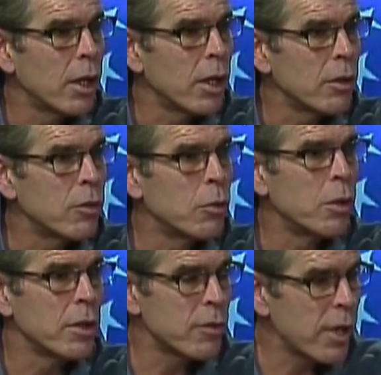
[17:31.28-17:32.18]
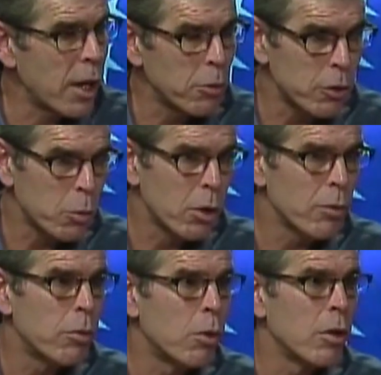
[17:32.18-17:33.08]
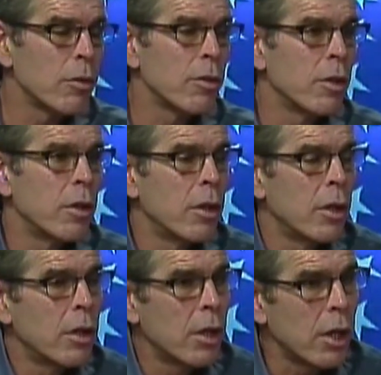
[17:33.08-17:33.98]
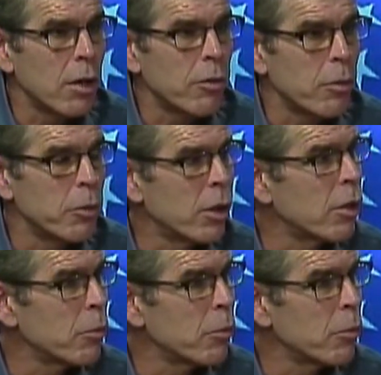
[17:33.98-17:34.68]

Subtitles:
to an established workforce from Europe.